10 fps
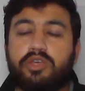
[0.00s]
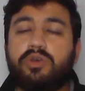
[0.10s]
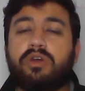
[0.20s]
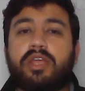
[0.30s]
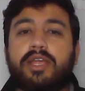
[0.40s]

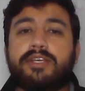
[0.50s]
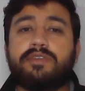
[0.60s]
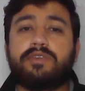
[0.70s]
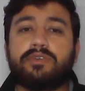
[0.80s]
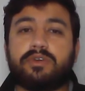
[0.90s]
Your
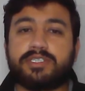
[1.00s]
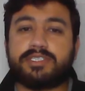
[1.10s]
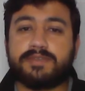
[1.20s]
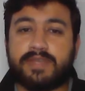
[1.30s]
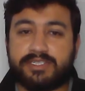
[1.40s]
interview notice
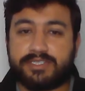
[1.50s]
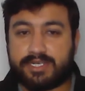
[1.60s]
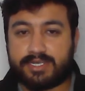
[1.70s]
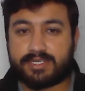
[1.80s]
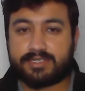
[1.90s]
is very
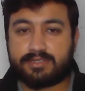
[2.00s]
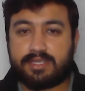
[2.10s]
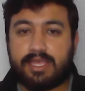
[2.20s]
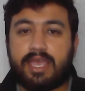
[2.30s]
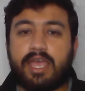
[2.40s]
generic
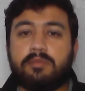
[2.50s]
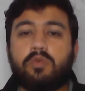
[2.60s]
and